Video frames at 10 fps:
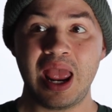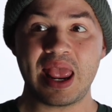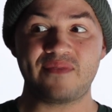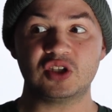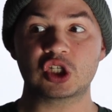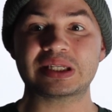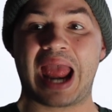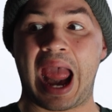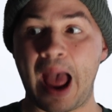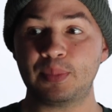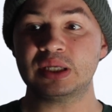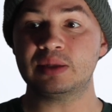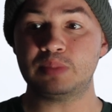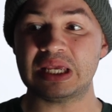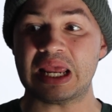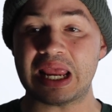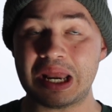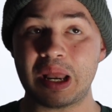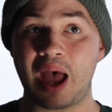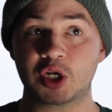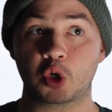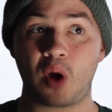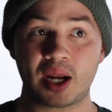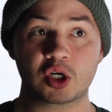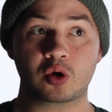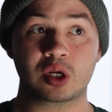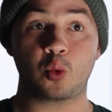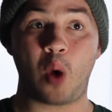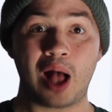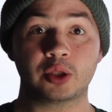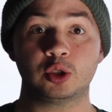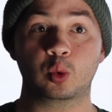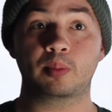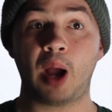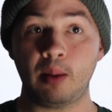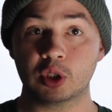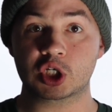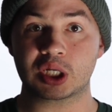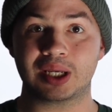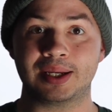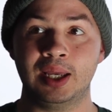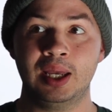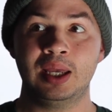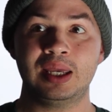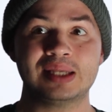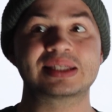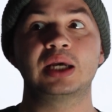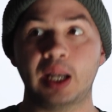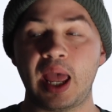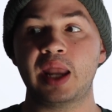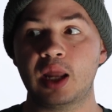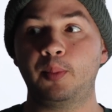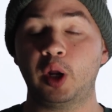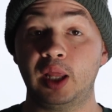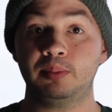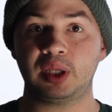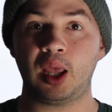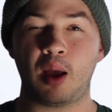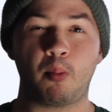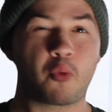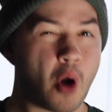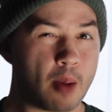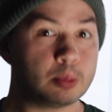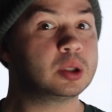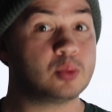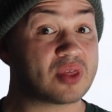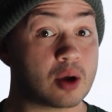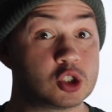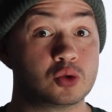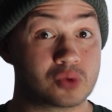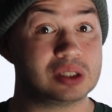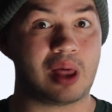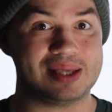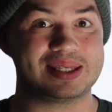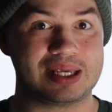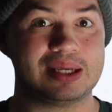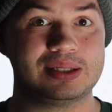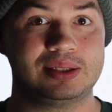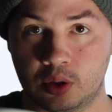If it just happened to be in that directory while you were publishing, it's gonna end up on NPM, probably without you realizing it.